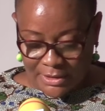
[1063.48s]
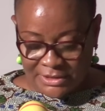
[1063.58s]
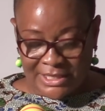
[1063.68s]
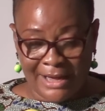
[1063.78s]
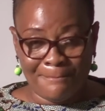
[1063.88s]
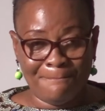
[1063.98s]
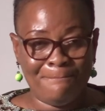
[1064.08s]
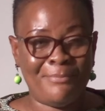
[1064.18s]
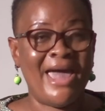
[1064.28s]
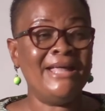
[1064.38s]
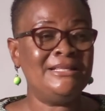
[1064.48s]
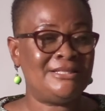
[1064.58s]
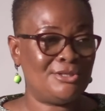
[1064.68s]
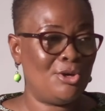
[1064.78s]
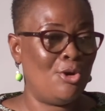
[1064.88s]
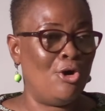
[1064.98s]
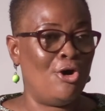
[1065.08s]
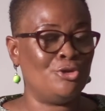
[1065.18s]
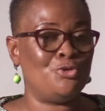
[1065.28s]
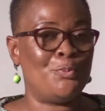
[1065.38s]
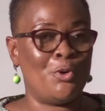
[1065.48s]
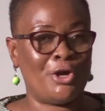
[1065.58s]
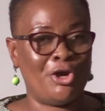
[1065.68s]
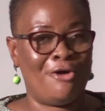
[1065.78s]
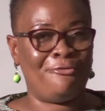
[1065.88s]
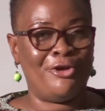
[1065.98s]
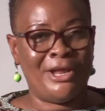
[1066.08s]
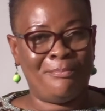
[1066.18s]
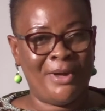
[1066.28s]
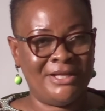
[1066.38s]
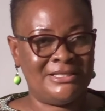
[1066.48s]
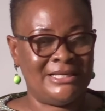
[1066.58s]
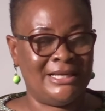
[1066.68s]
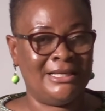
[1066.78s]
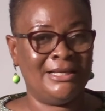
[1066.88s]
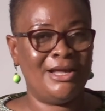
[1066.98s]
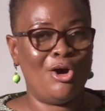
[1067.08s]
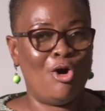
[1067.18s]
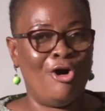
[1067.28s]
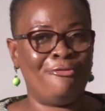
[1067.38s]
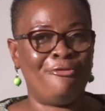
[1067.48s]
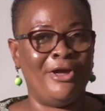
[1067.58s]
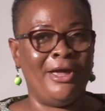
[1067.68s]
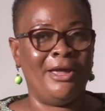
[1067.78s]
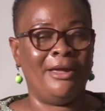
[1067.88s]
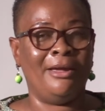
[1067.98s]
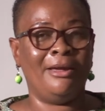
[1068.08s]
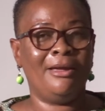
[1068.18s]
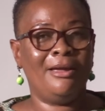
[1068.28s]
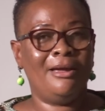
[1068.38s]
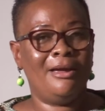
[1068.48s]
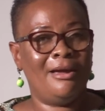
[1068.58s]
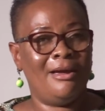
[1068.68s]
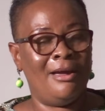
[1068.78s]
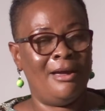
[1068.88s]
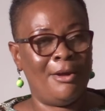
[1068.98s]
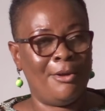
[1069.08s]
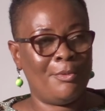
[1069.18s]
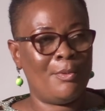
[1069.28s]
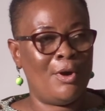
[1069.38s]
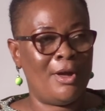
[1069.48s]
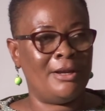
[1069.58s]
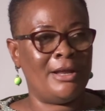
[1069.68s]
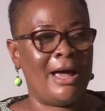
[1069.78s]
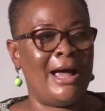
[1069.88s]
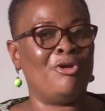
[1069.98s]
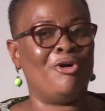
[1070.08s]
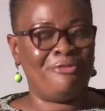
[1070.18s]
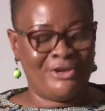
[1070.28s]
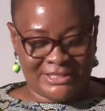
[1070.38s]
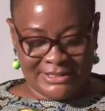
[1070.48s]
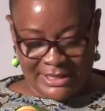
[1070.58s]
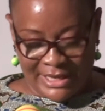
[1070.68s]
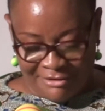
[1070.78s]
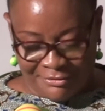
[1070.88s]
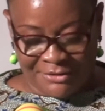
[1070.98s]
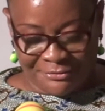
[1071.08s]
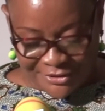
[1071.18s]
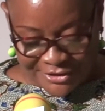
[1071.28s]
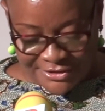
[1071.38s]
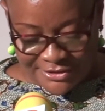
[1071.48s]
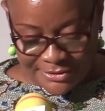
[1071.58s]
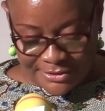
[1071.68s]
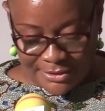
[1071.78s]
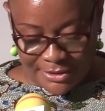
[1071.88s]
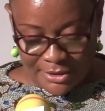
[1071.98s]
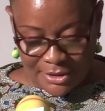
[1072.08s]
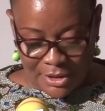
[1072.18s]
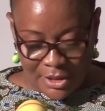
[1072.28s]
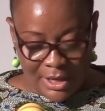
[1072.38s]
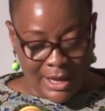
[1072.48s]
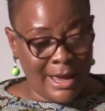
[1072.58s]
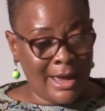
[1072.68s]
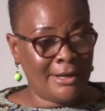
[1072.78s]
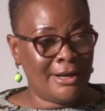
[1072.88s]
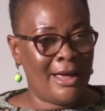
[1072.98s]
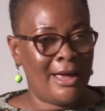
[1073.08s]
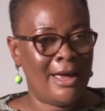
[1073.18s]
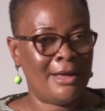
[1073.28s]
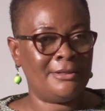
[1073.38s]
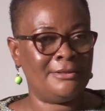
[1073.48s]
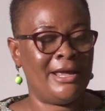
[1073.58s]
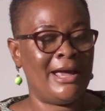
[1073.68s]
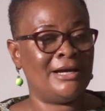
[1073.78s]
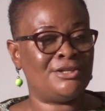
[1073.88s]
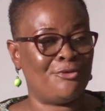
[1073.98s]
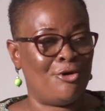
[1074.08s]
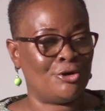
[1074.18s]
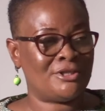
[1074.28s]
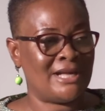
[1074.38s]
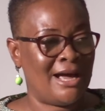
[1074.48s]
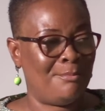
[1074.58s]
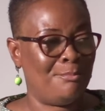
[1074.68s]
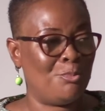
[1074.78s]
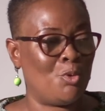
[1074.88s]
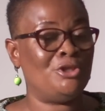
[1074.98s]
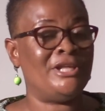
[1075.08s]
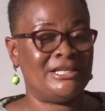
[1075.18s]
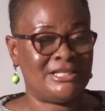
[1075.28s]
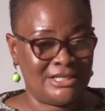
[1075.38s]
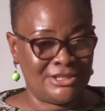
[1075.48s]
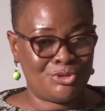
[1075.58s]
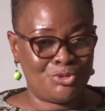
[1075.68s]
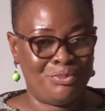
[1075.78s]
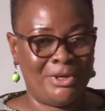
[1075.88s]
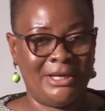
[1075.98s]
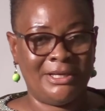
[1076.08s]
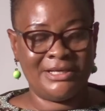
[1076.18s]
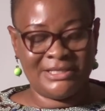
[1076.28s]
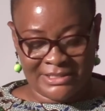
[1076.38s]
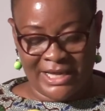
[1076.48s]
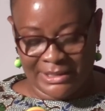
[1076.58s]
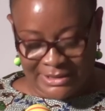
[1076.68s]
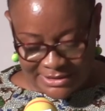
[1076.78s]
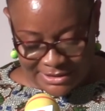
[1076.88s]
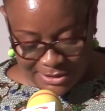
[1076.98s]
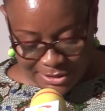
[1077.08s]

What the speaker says: some paint, or to procure for the painting of an office edifice. And they asked for some quotations to be sent.